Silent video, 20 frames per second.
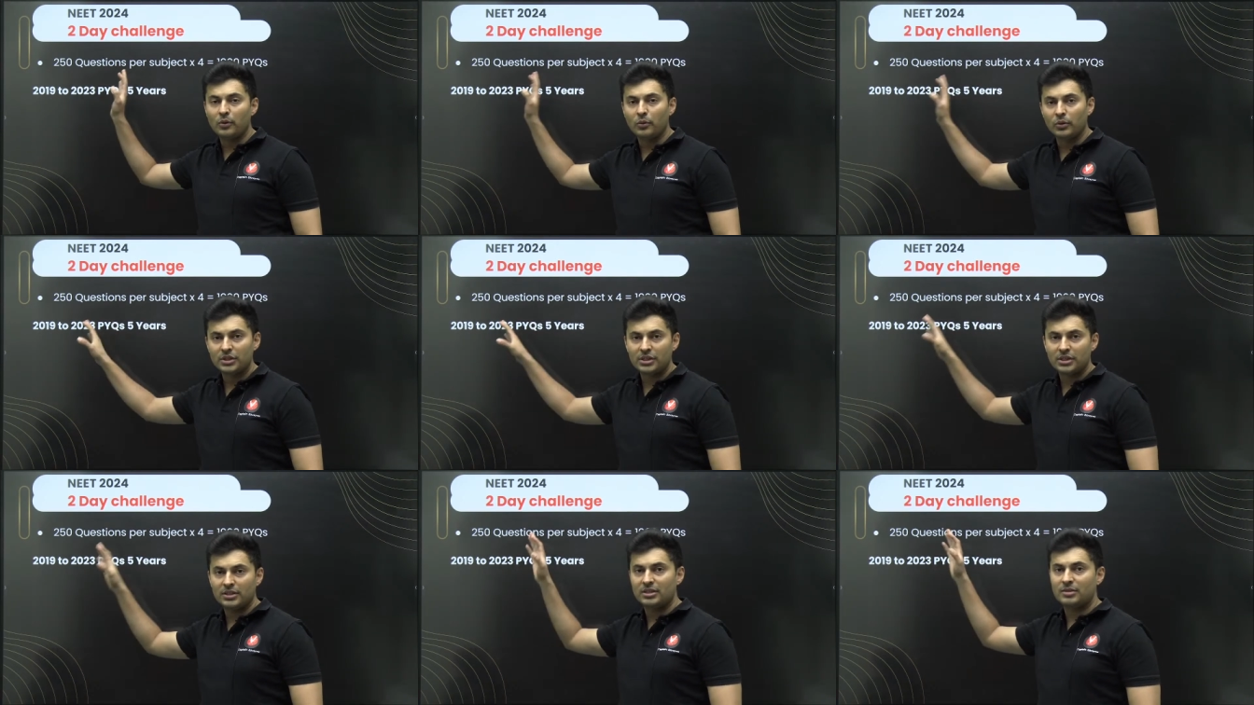
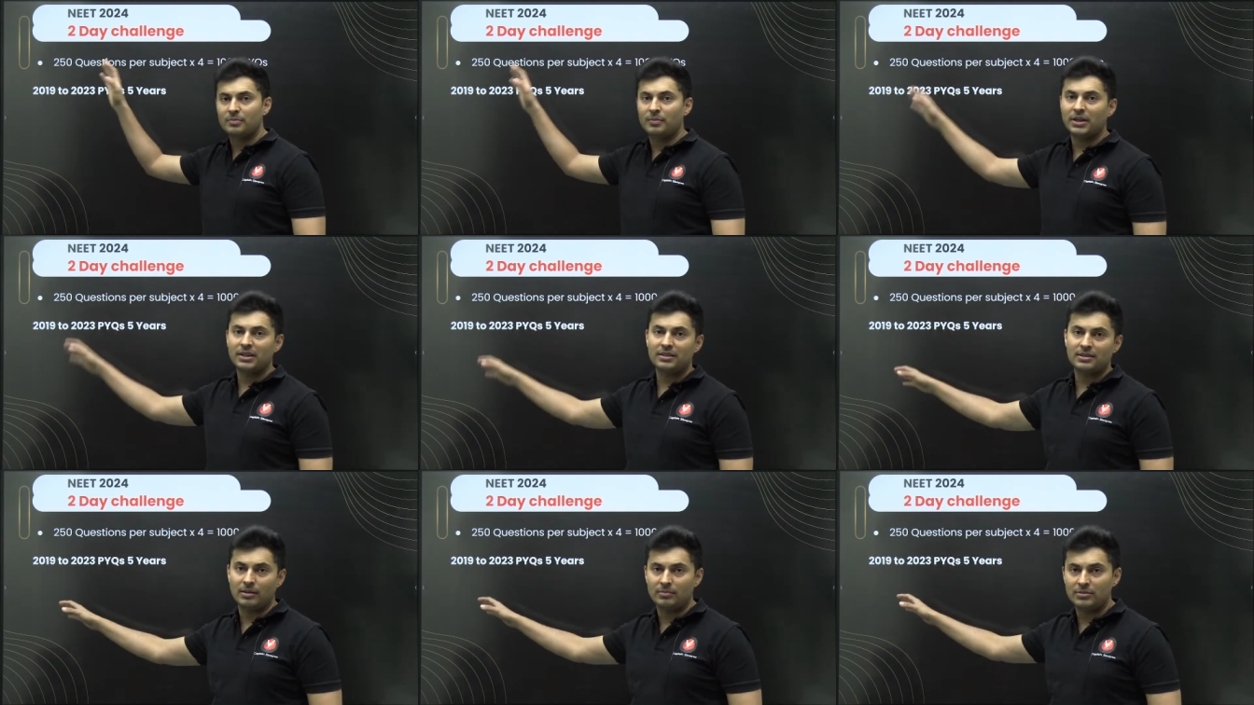questions
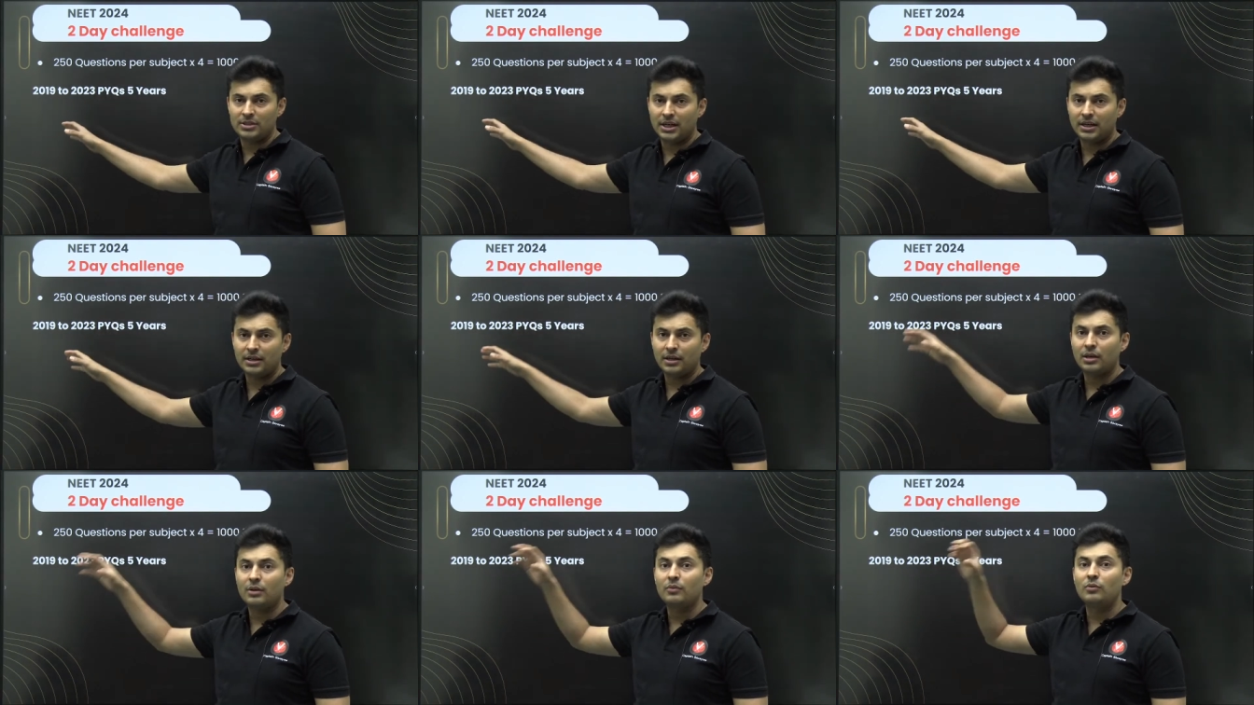per
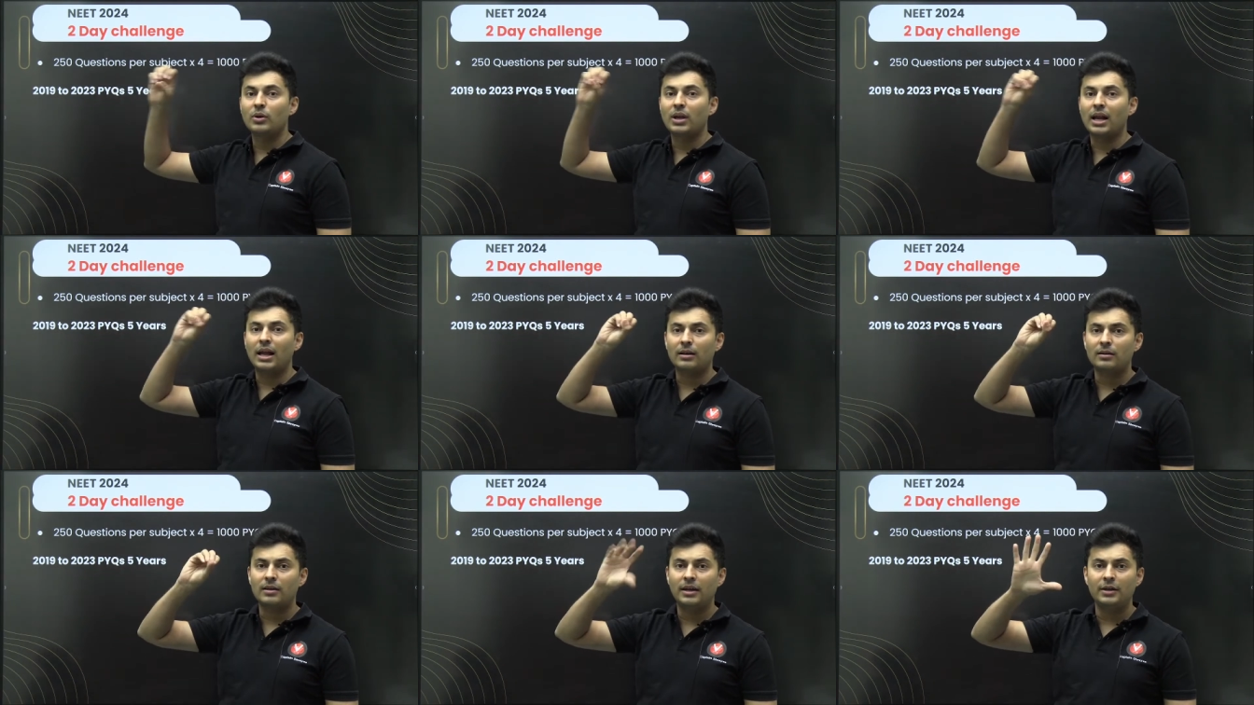subject if you
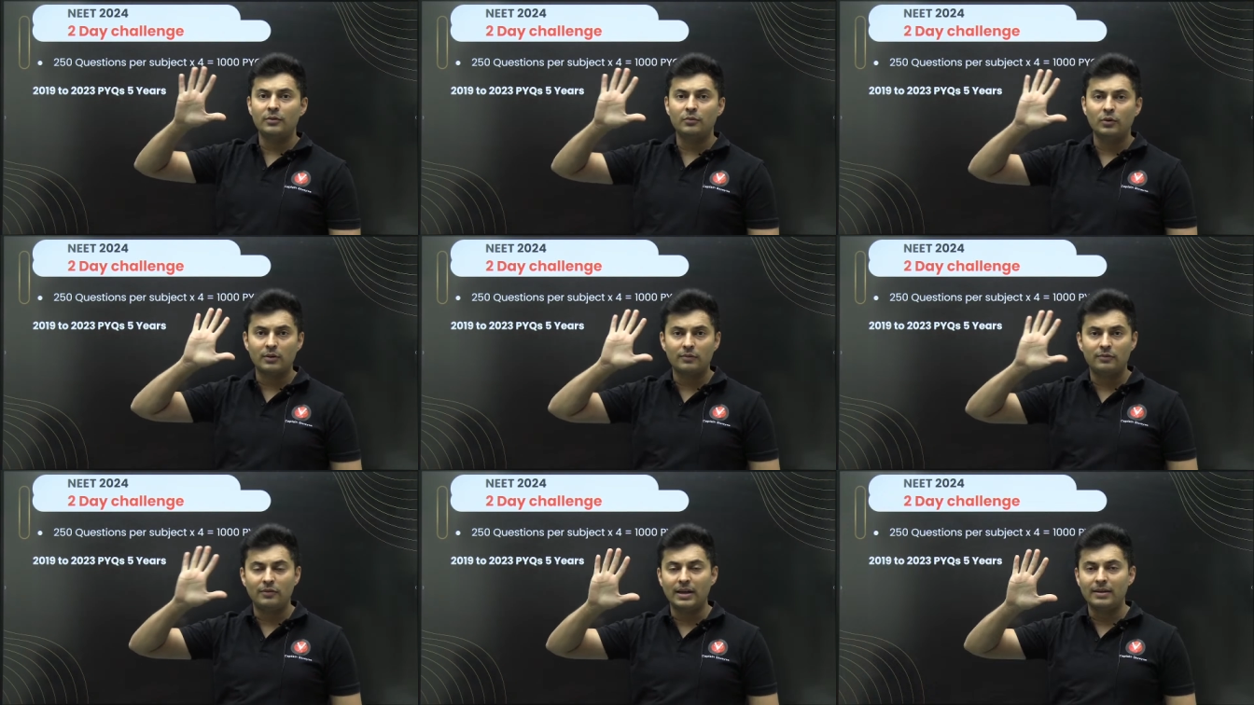calculate
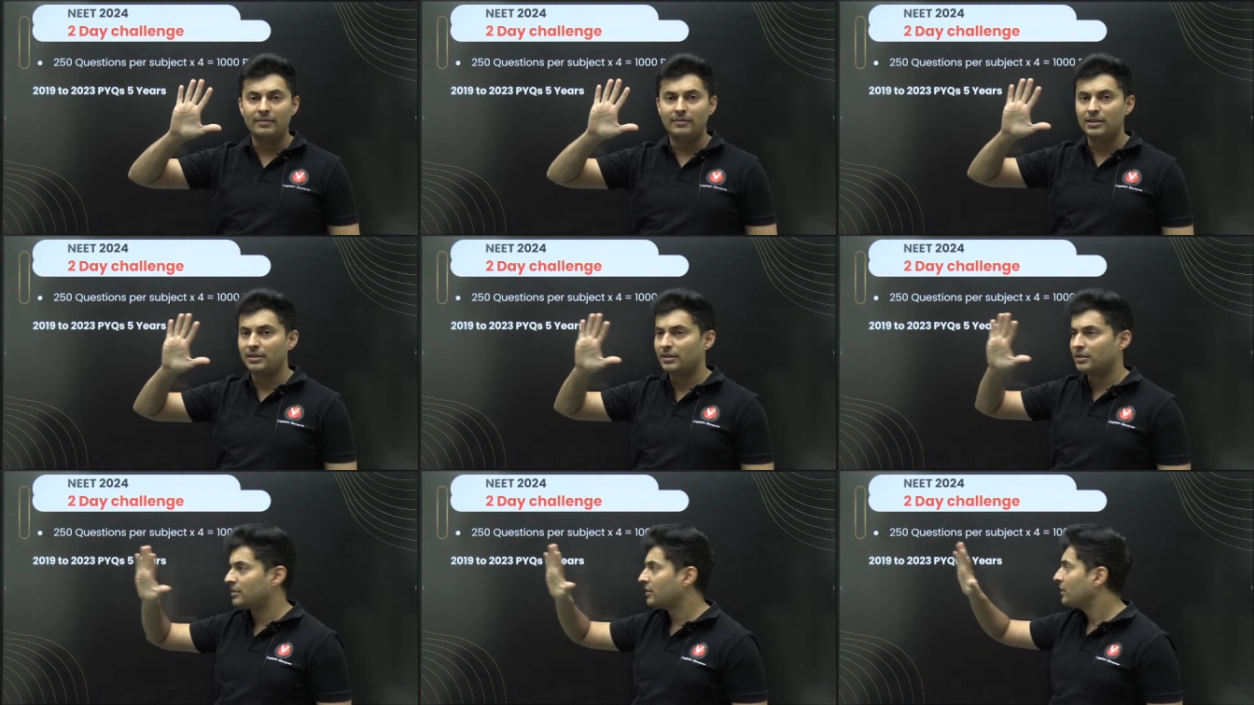for 5
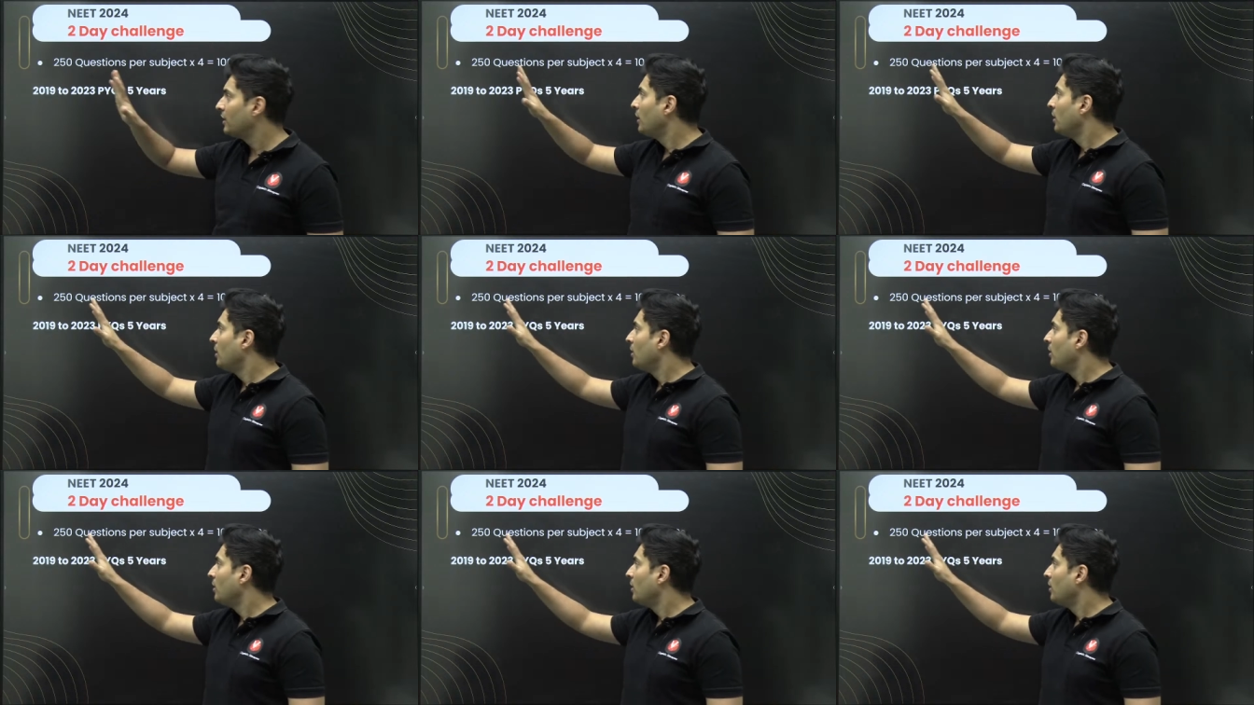years